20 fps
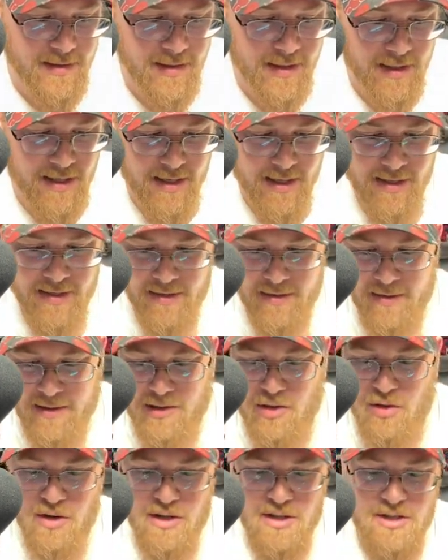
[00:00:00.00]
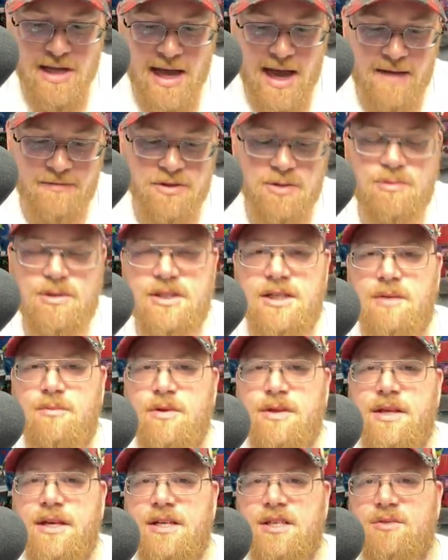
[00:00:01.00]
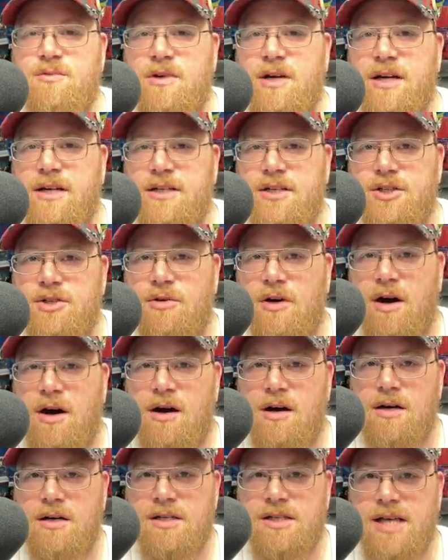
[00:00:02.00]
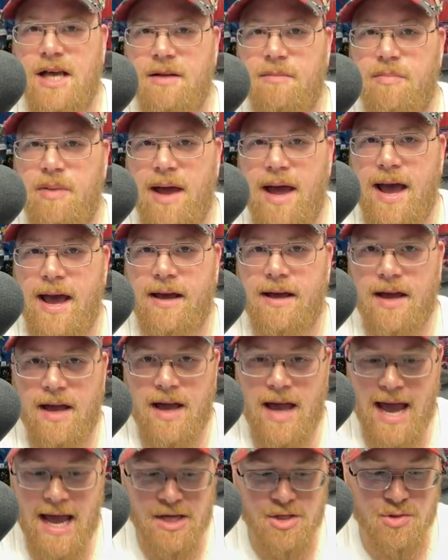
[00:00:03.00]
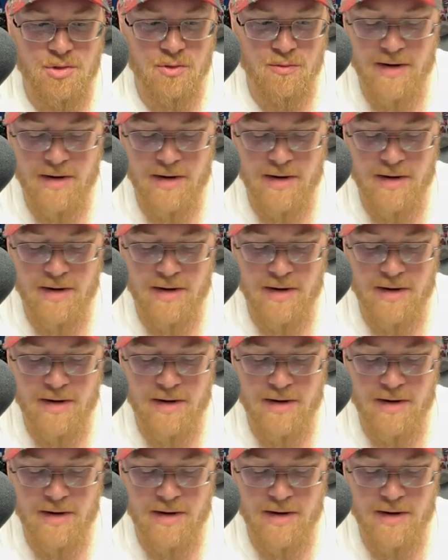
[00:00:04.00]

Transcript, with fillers: And then, of course, after we're done with this, we're going to do our ten pack Astral